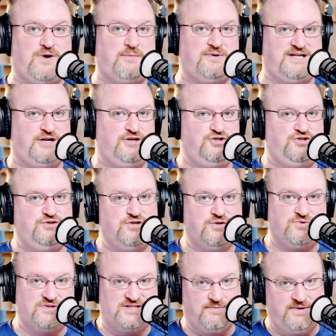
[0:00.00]
Robert Downey Jr.
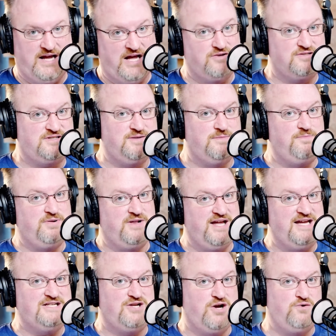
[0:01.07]
with someone else to
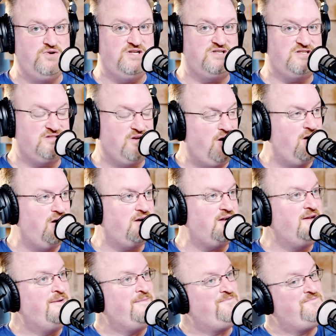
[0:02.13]
play Tony Stark,
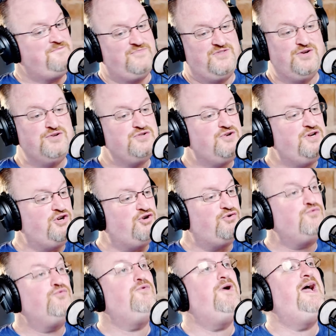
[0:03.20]
those are
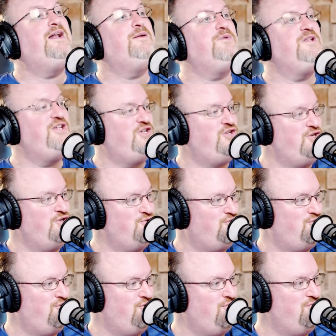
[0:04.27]
incredibly huge
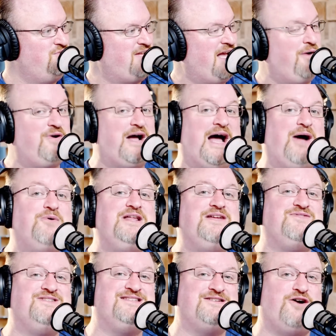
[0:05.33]
shoes. I would
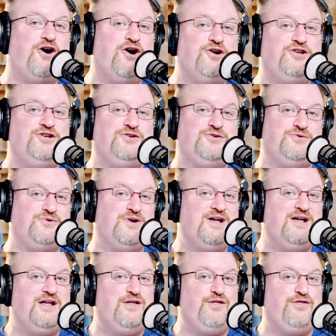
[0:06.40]
even argue
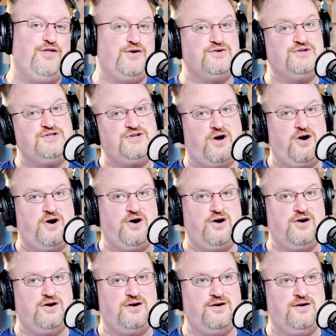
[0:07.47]
those
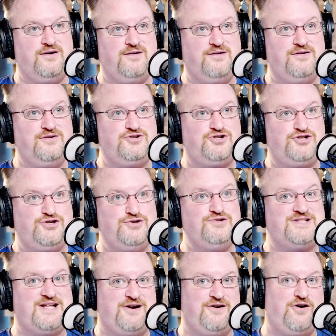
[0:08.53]
are
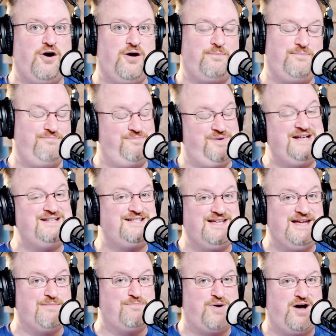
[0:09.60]
shoes that are
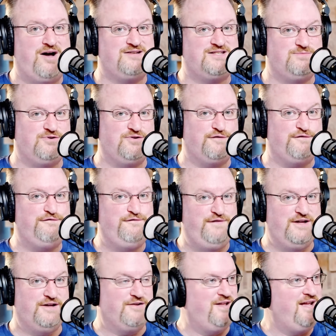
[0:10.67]
basically impossible to
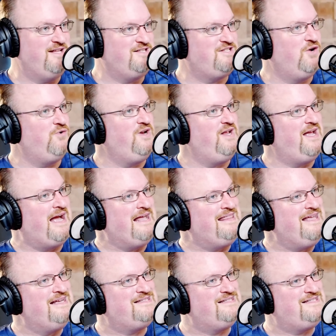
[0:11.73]
fill. And so I
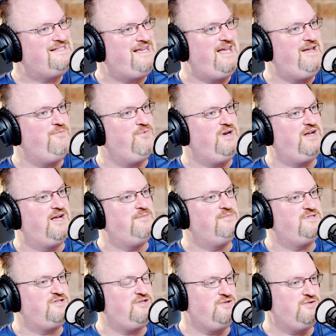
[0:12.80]
think it's the same when it
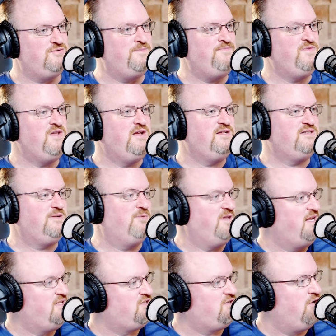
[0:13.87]
comes to someone
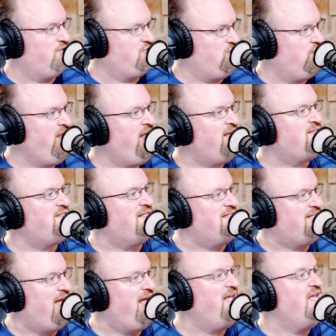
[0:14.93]
like Scarlett Johansson, is
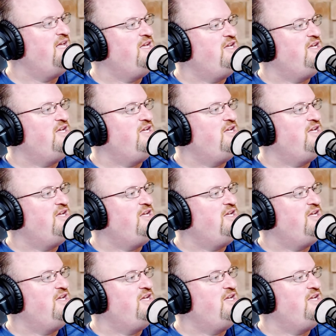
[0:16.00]
that